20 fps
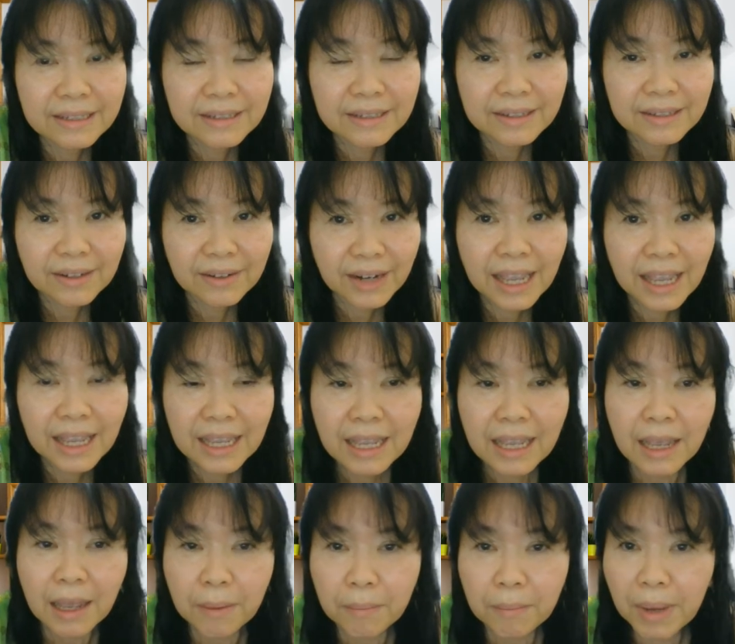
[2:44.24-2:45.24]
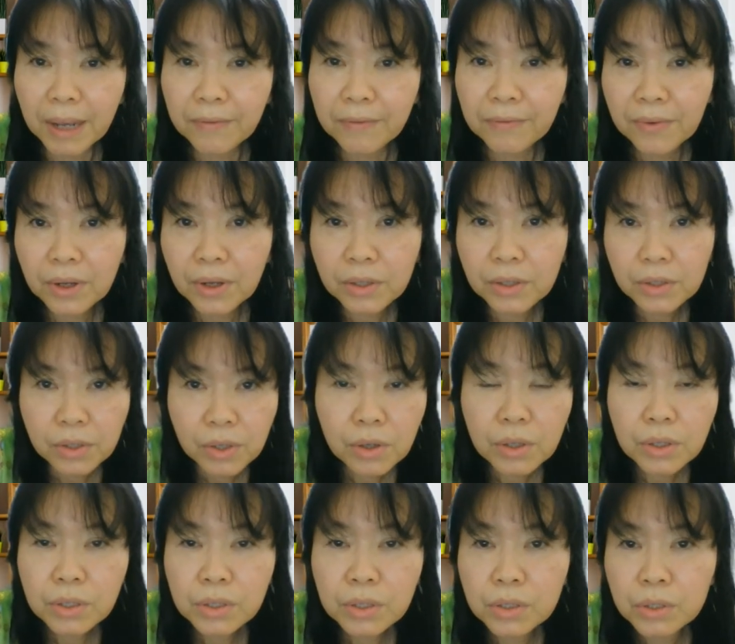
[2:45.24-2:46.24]
Alright, but for
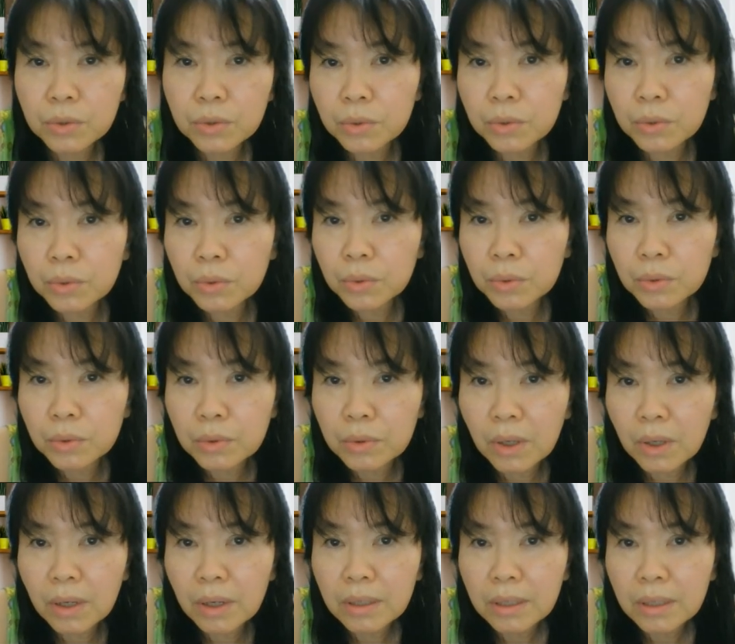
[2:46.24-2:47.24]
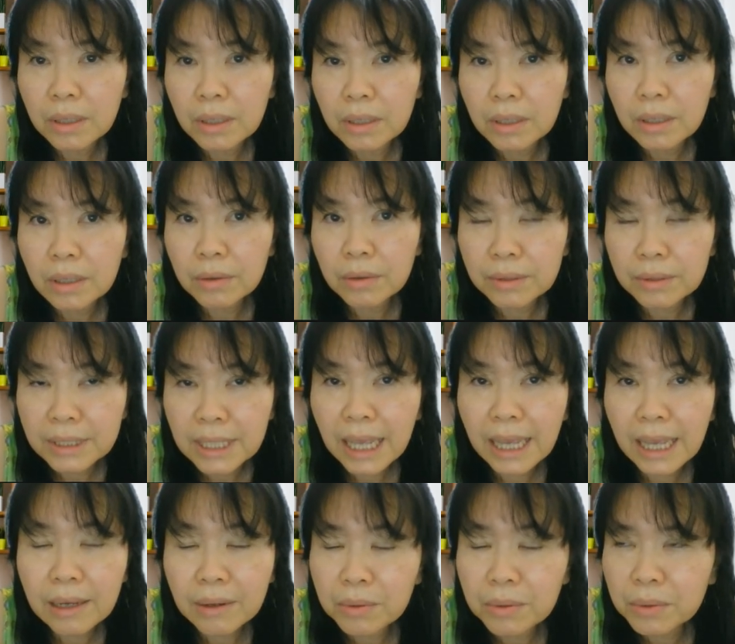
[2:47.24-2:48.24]
those who
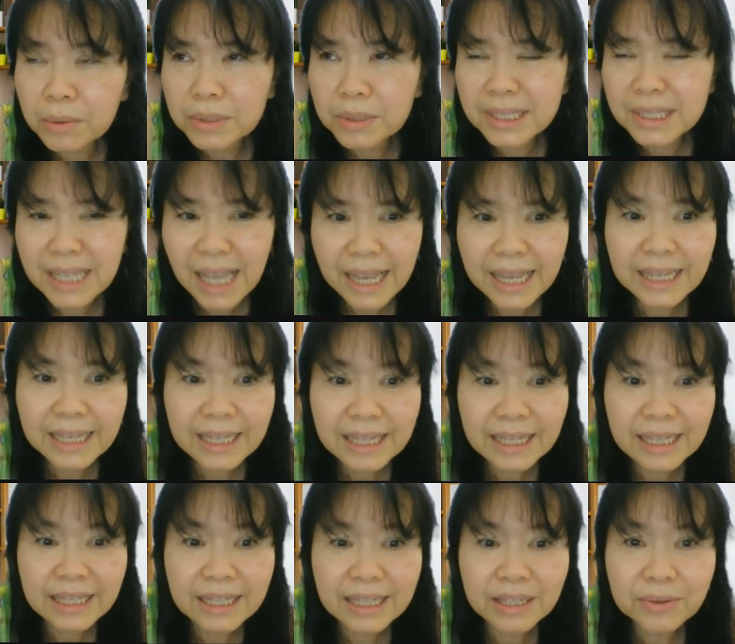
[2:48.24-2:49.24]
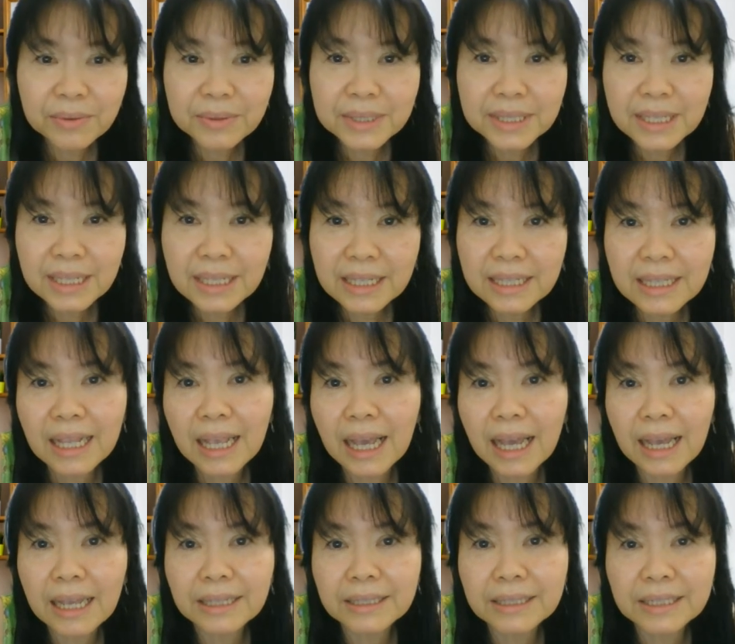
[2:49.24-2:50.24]
sign in using
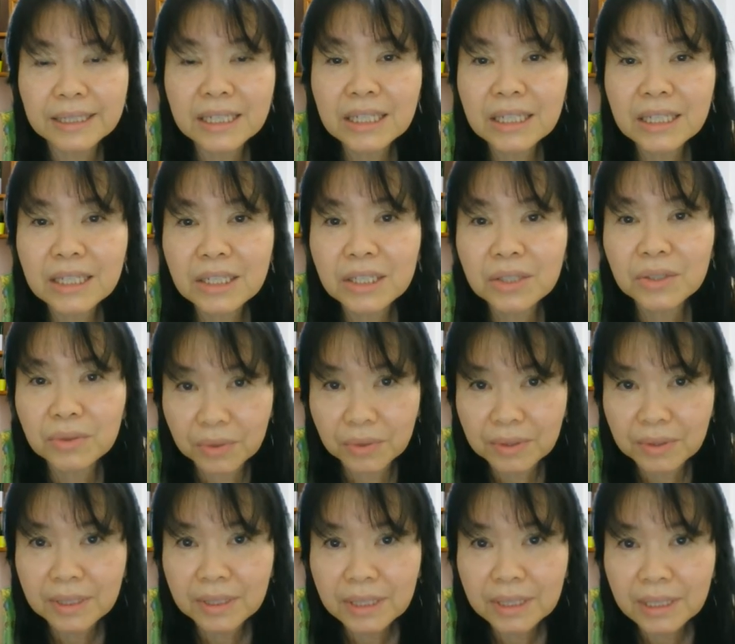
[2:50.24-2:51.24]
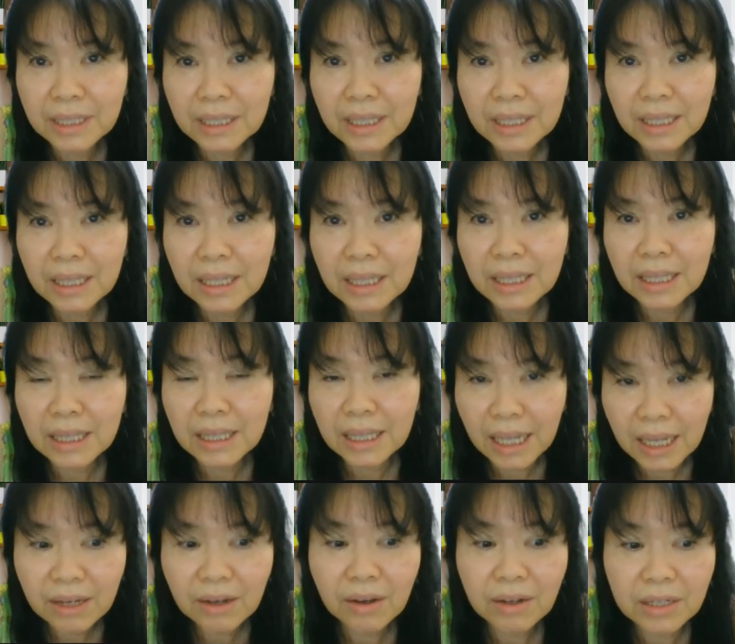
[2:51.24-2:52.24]
their G Suite,
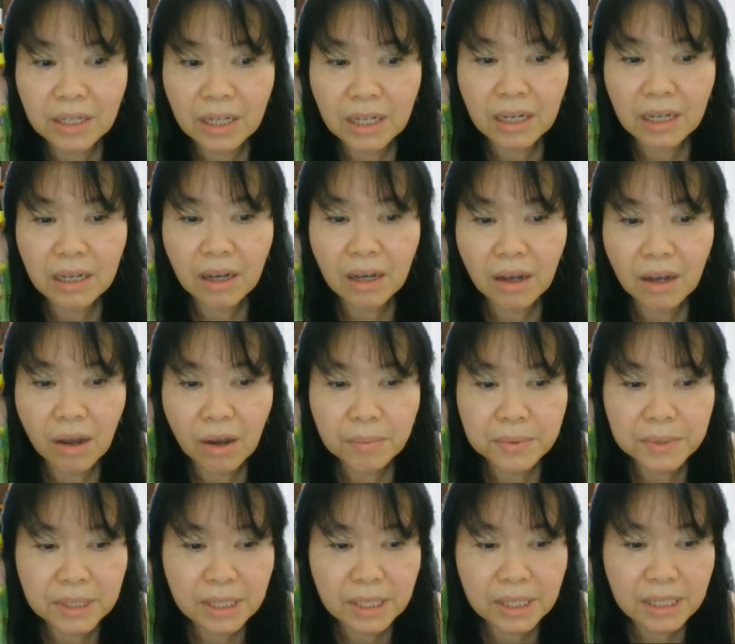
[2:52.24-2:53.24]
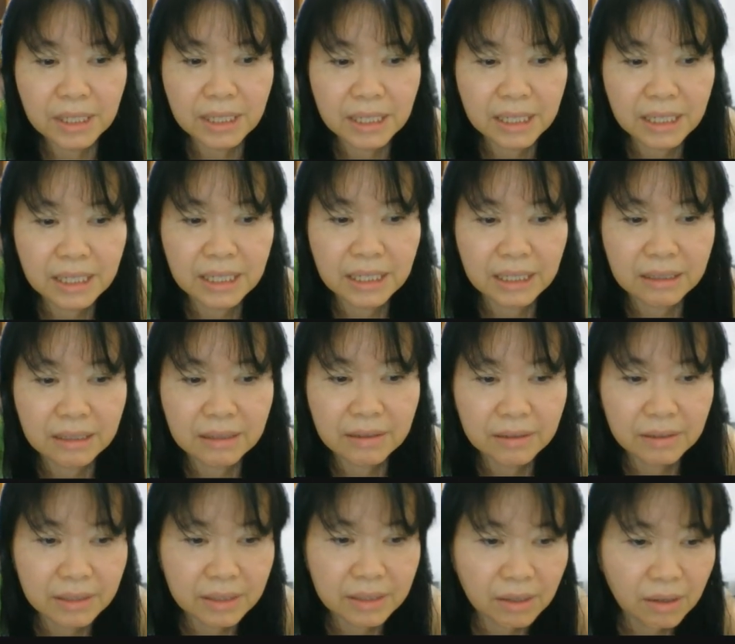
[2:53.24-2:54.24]
they got the option here.
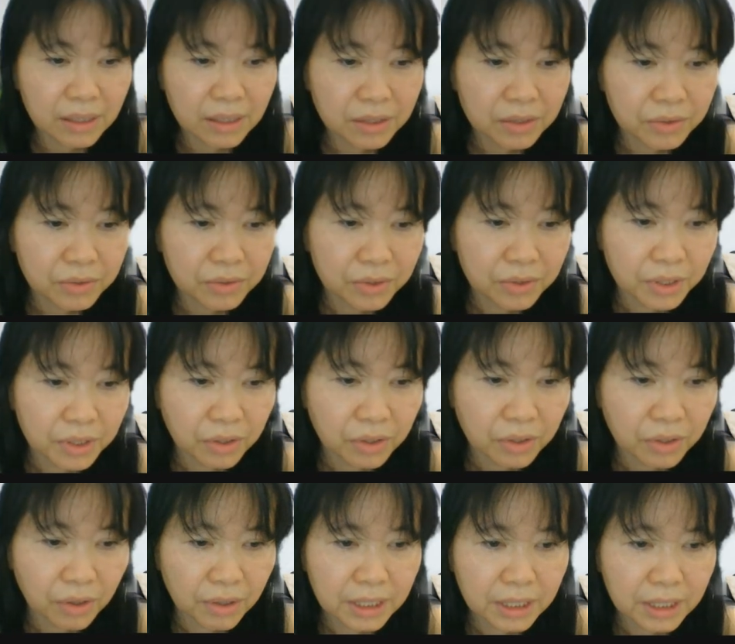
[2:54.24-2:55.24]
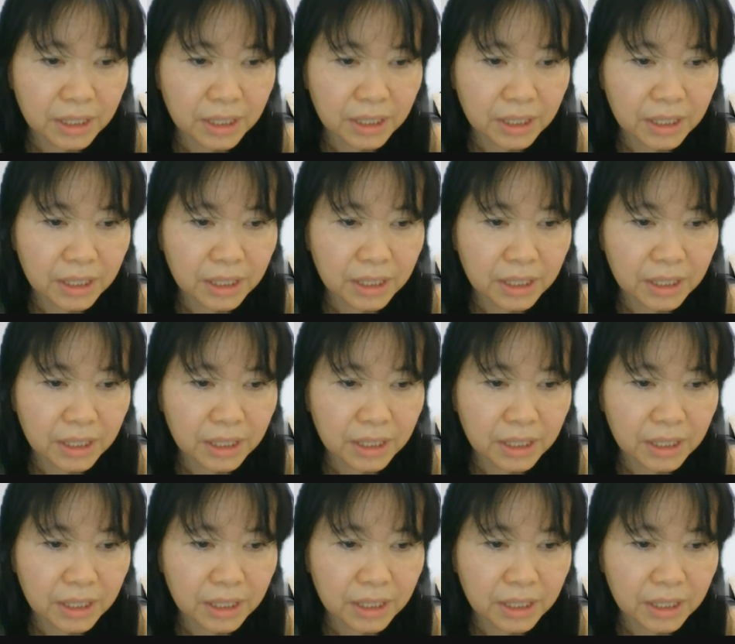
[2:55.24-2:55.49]
You saw these three dots here.